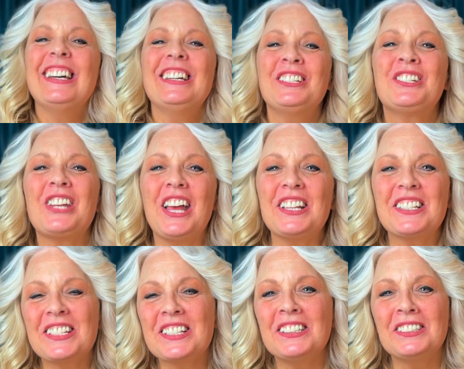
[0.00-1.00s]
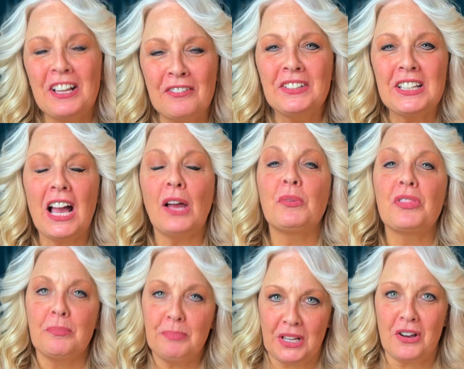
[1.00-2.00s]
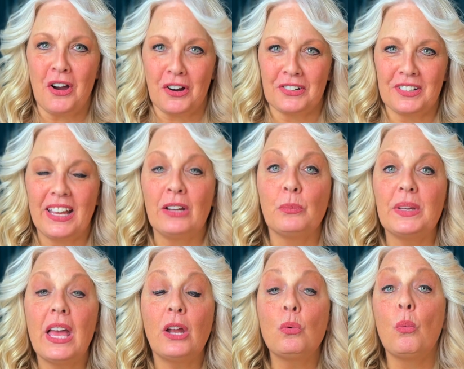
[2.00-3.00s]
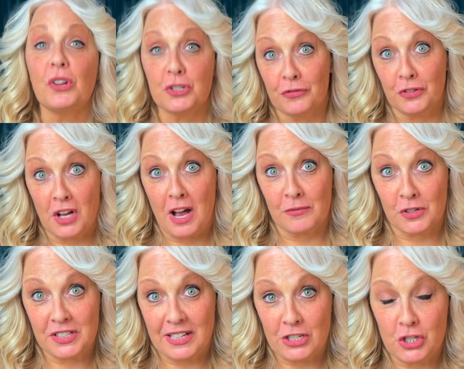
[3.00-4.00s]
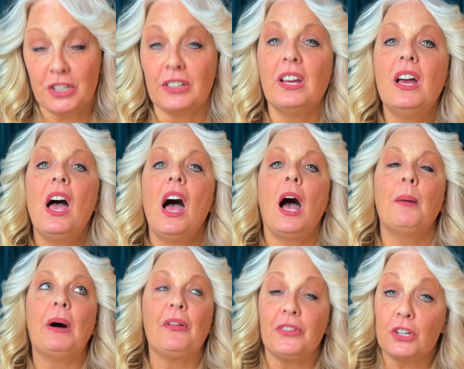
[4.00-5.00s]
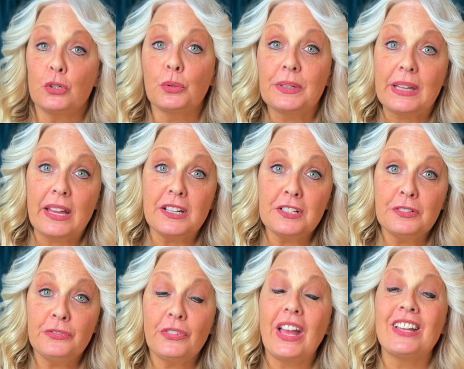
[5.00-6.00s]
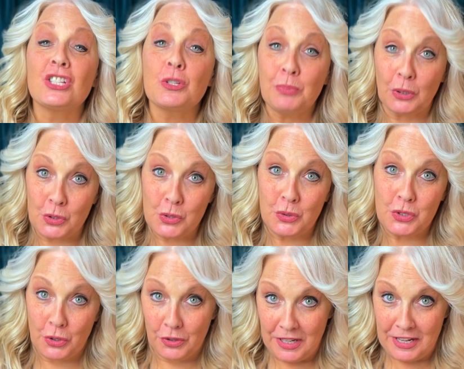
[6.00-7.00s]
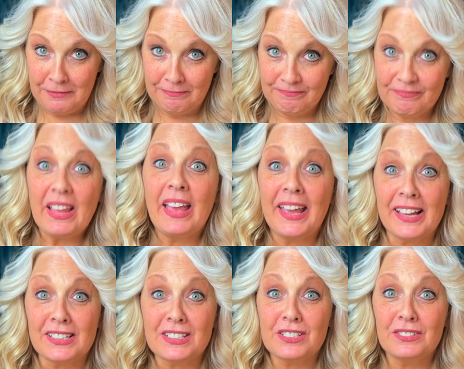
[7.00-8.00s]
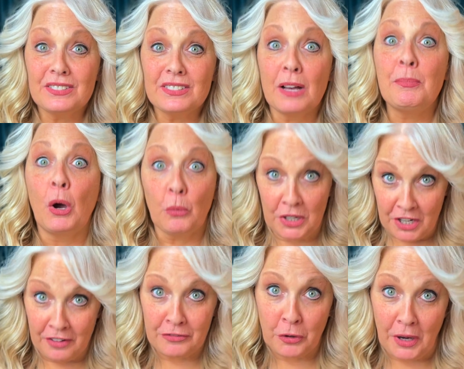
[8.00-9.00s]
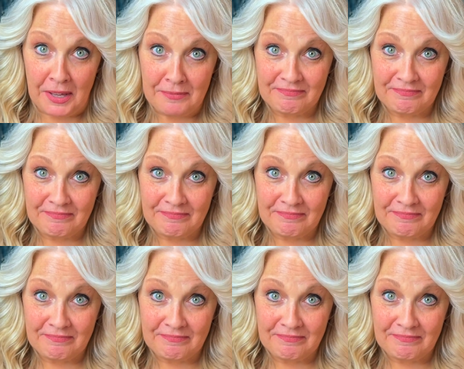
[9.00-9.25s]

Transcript: Chaz is a lovely guy with a big heart, and we had a wonderful conversation about the creative and spiritual journey and about recovery.